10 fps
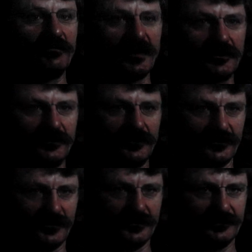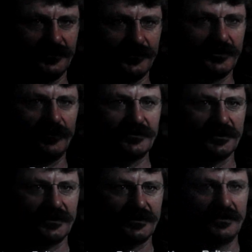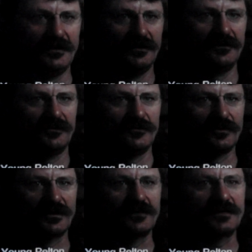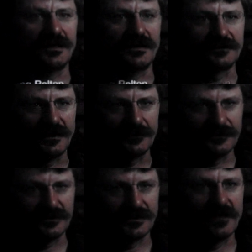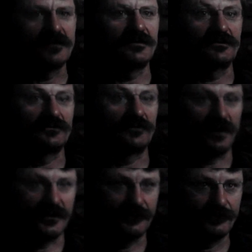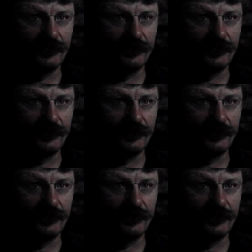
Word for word: we might go to war. It was always like, we're going to attack Saddam Hussein, and here's why.